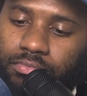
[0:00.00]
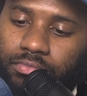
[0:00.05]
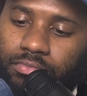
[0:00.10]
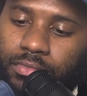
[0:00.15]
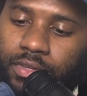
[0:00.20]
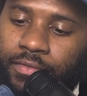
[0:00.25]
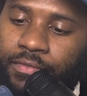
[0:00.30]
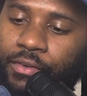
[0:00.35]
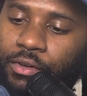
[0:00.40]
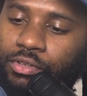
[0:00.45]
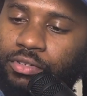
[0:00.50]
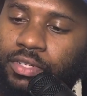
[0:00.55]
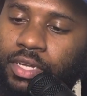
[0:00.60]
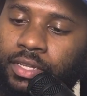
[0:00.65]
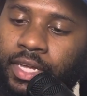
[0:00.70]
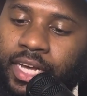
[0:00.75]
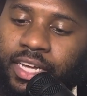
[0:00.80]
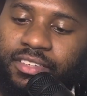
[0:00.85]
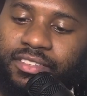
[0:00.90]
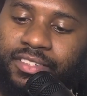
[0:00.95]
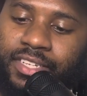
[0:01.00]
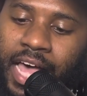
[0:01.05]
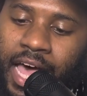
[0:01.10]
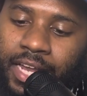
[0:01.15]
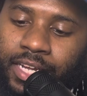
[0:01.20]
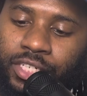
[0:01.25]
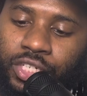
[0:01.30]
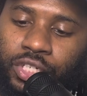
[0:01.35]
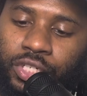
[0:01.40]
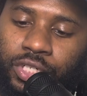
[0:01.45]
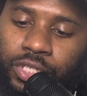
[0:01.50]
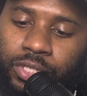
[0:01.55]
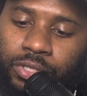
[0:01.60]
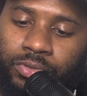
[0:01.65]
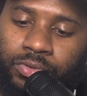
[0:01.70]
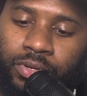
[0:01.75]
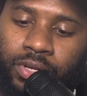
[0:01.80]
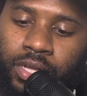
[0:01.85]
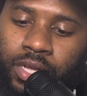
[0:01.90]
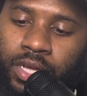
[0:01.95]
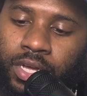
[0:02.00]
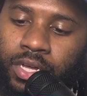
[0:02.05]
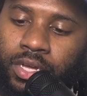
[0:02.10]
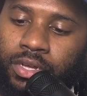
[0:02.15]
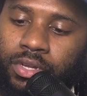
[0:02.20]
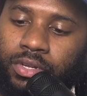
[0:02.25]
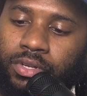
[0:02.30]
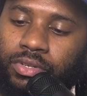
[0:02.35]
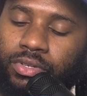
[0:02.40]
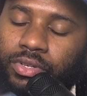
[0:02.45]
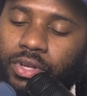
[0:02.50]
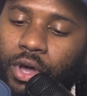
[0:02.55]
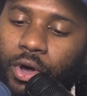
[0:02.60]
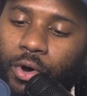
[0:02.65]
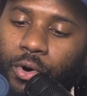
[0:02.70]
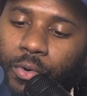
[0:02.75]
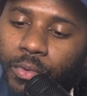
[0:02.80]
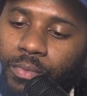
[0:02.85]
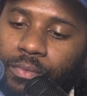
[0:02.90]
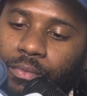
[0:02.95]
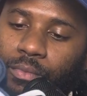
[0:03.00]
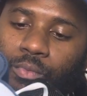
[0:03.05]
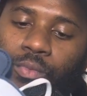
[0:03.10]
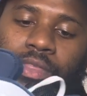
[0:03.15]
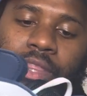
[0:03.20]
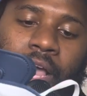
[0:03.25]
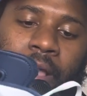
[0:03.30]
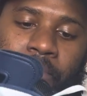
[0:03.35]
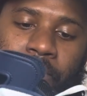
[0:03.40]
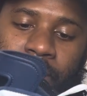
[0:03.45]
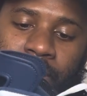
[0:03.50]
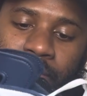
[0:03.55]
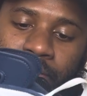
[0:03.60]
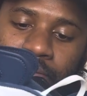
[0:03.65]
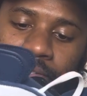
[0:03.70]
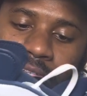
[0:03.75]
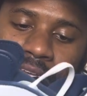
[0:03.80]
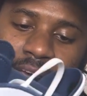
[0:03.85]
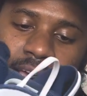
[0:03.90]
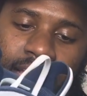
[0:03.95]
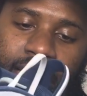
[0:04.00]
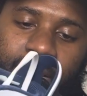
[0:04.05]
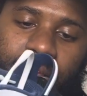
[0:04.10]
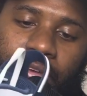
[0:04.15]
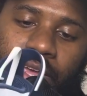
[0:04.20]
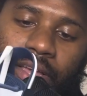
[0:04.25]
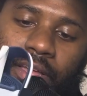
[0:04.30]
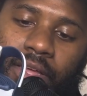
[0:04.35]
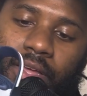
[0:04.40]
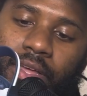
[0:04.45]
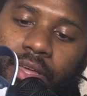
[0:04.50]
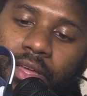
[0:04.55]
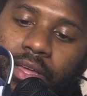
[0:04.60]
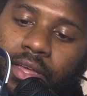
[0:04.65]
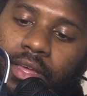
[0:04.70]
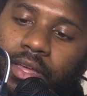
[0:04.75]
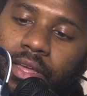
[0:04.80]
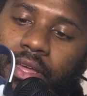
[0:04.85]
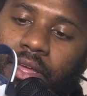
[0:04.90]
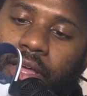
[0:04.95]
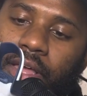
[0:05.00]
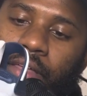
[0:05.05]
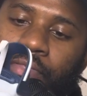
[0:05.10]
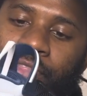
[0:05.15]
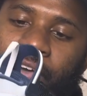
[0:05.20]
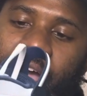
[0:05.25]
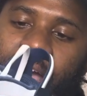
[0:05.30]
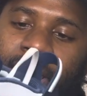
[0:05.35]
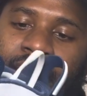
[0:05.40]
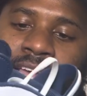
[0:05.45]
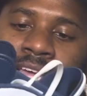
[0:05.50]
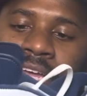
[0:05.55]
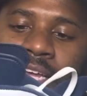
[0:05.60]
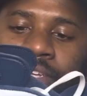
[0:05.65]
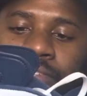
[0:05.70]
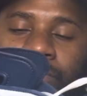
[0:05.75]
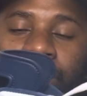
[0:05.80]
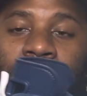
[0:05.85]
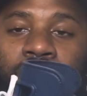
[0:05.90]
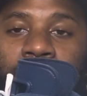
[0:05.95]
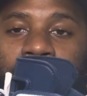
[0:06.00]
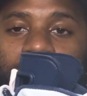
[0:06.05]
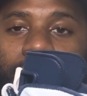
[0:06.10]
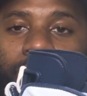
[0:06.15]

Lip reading: It feels like a solid shoe. So with that being said, that is the shoe